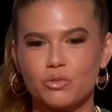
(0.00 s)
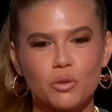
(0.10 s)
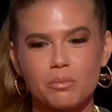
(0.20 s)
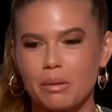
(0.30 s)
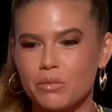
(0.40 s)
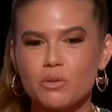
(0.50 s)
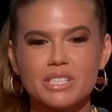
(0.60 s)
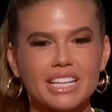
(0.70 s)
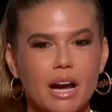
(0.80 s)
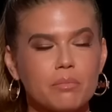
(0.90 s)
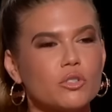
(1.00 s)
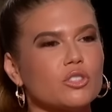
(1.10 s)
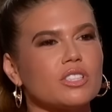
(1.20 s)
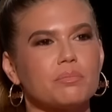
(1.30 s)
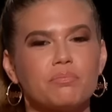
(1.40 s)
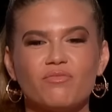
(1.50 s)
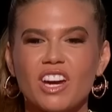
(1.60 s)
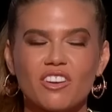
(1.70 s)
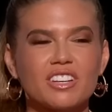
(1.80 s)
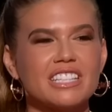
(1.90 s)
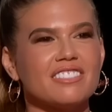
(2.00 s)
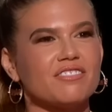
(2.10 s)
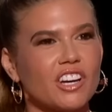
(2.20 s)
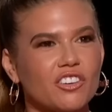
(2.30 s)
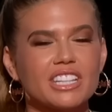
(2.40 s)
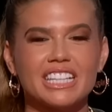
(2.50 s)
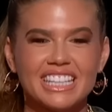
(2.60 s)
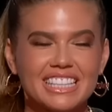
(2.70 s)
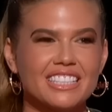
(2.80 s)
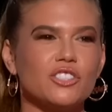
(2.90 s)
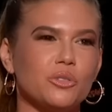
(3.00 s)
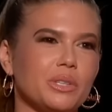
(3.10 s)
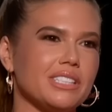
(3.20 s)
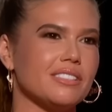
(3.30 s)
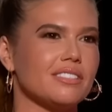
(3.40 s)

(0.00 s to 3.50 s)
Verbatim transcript: doing my music, I'm just very, very into it. Yeah,